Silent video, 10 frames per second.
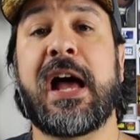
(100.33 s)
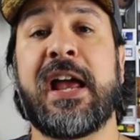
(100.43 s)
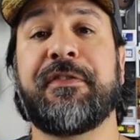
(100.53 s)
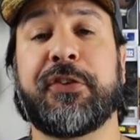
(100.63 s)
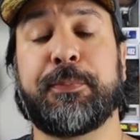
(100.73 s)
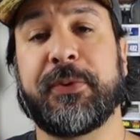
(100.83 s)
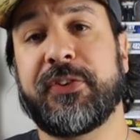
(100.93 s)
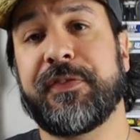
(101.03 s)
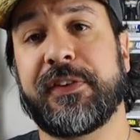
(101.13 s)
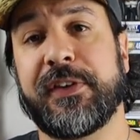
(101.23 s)
I have a
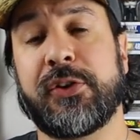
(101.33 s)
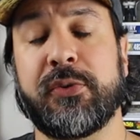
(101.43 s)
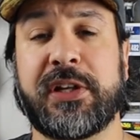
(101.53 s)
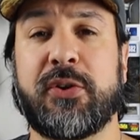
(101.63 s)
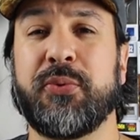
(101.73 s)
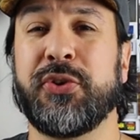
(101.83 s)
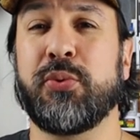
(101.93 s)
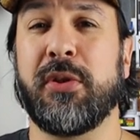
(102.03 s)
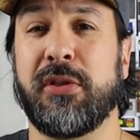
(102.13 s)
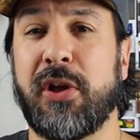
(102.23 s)
specific video that goes
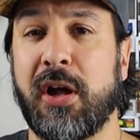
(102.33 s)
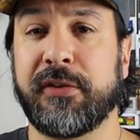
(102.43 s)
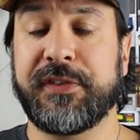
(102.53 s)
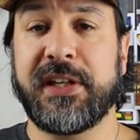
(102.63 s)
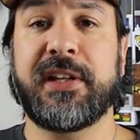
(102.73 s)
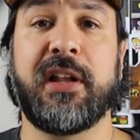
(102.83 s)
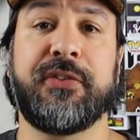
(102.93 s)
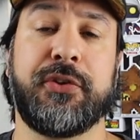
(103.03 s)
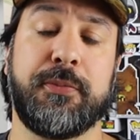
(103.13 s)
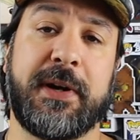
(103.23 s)
into a lot of
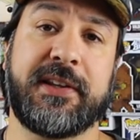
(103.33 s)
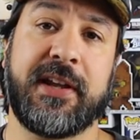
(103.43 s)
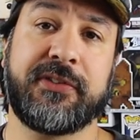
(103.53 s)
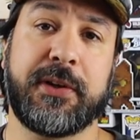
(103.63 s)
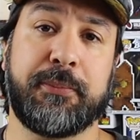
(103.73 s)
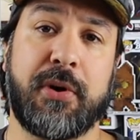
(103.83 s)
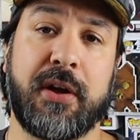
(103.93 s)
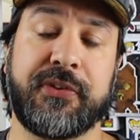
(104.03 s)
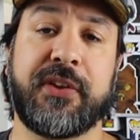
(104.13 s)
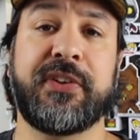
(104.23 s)
details into my testing
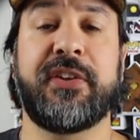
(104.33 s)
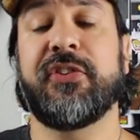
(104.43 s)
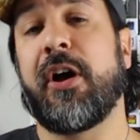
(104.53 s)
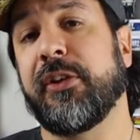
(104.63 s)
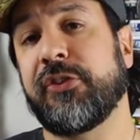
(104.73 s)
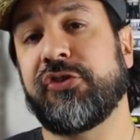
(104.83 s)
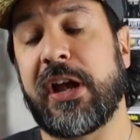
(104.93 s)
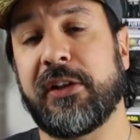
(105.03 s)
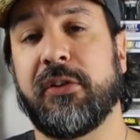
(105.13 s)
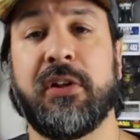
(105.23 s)
process. It's on the
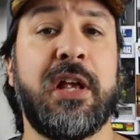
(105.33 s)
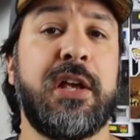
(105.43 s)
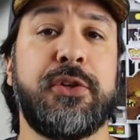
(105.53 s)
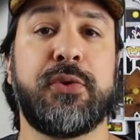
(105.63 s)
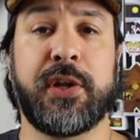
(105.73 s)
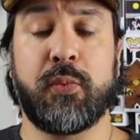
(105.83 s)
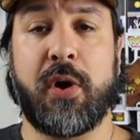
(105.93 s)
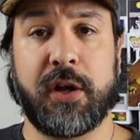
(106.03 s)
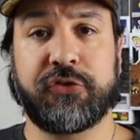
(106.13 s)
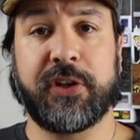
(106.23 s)
channel, you can
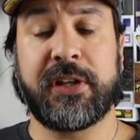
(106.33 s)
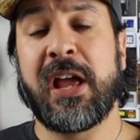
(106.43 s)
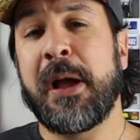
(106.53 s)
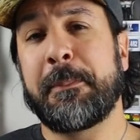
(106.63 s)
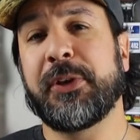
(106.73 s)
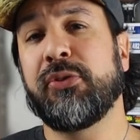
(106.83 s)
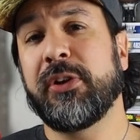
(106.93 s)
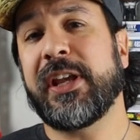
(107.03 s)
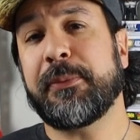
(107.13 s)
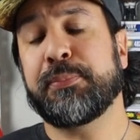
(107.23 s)
watch it, but
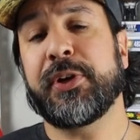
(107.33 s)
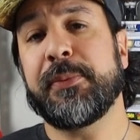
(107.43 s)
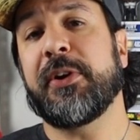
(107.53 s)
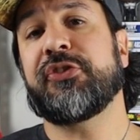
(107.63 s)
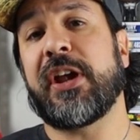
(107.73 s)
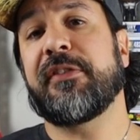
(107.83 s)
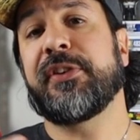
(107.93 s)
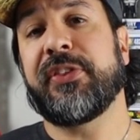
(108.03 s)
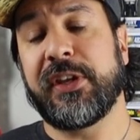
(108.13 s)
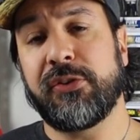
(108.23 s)
you'll get pretty much
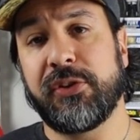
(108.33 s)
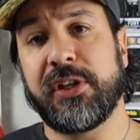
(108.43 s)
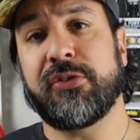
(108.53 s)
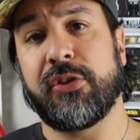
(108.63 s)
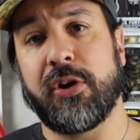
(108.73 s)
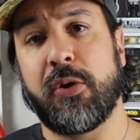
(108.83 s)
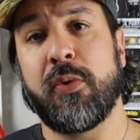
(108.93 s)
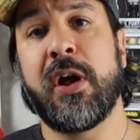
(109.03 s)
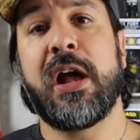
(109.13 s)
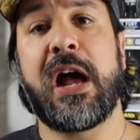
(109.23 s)
everything you need to
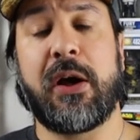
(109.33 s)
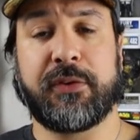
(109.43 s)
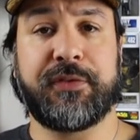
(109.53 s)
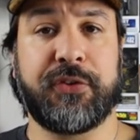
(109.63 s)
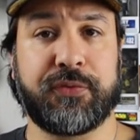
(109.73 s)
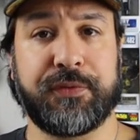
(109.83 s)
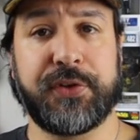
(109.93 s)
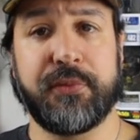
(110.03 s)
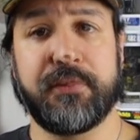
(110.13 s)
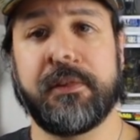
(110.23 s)
know out of this
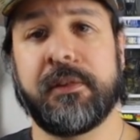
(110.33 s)
review.